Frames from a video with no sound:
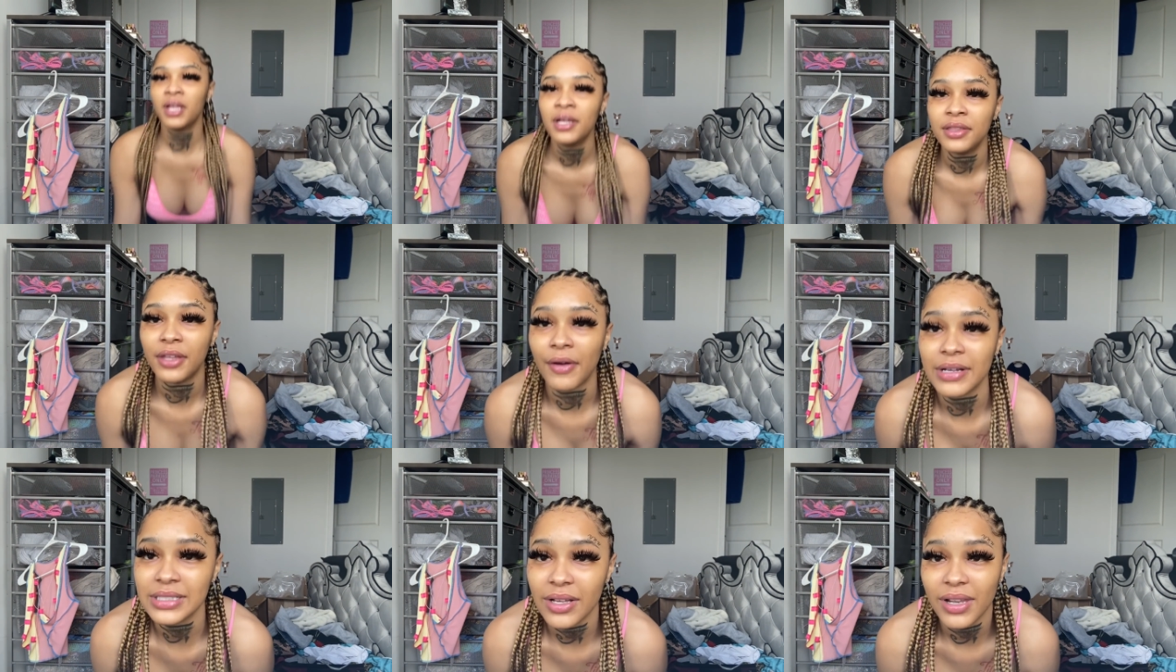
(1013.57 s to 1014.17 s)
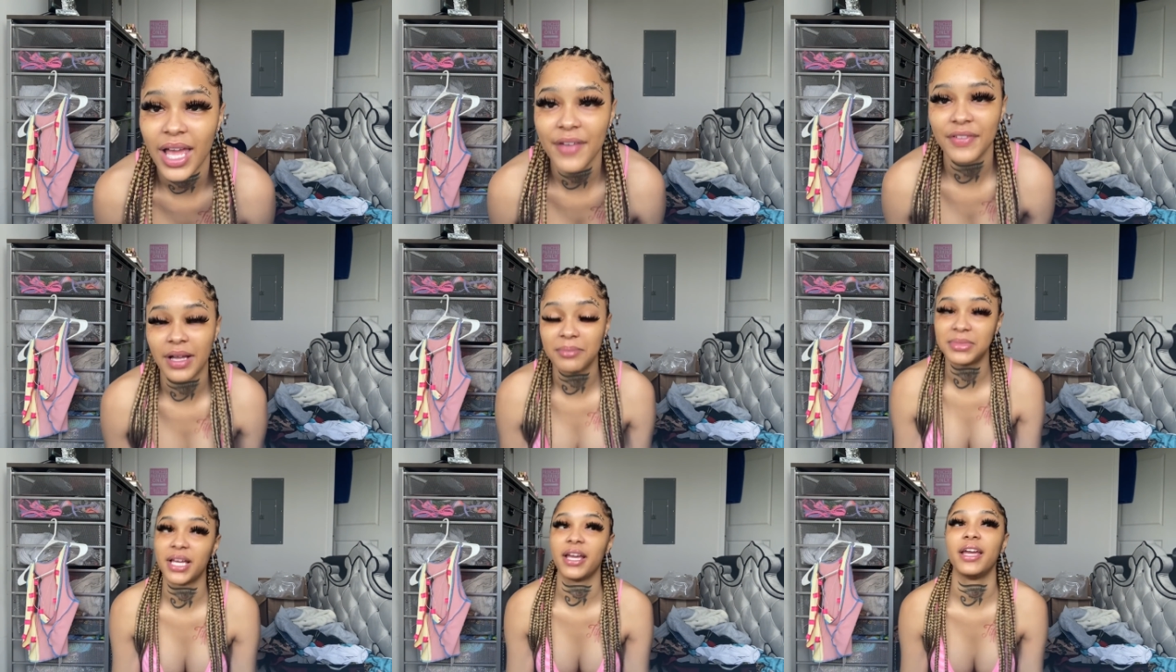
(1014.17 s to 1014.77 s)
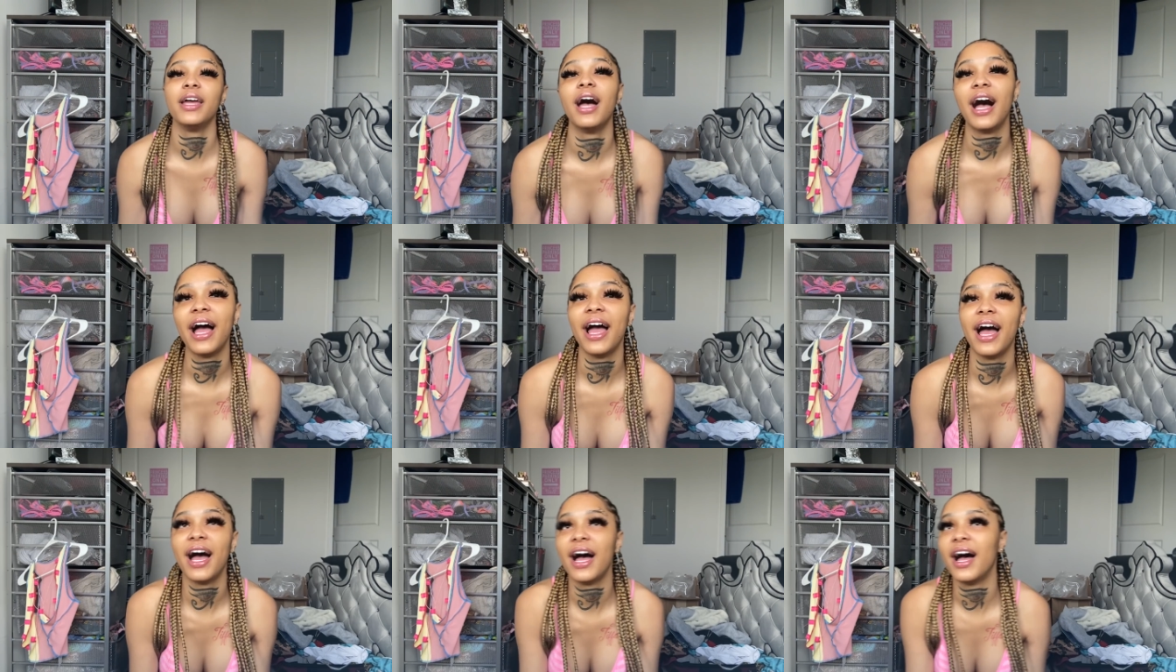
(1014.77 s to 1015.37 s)
There is no life update. I
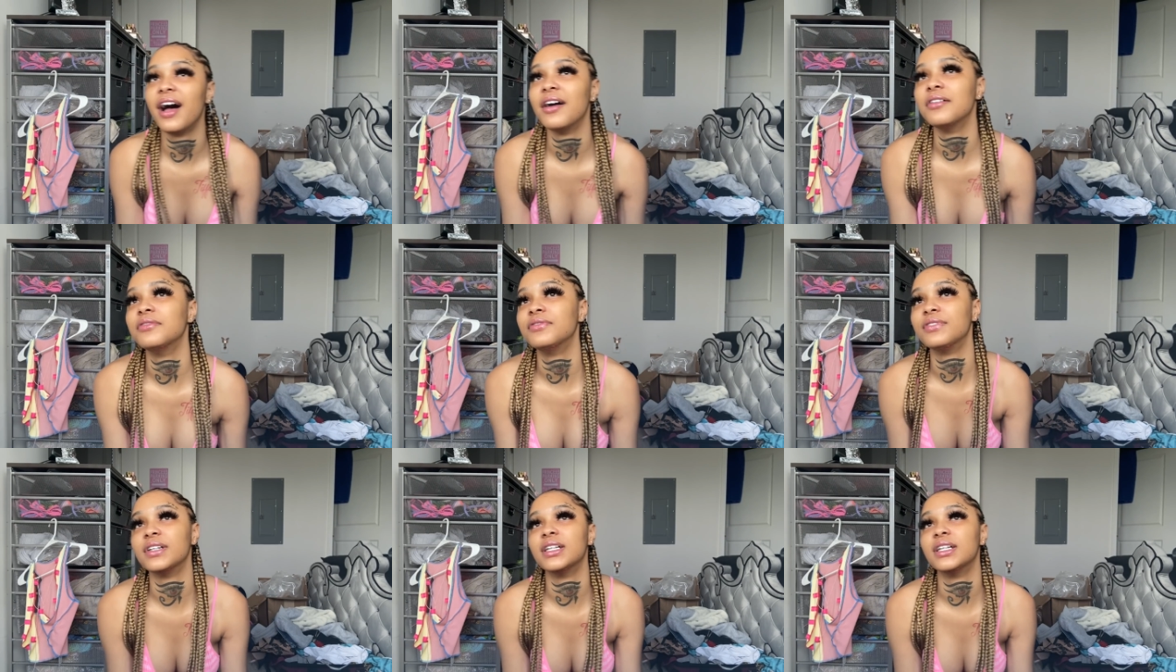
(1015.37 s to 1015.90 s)
have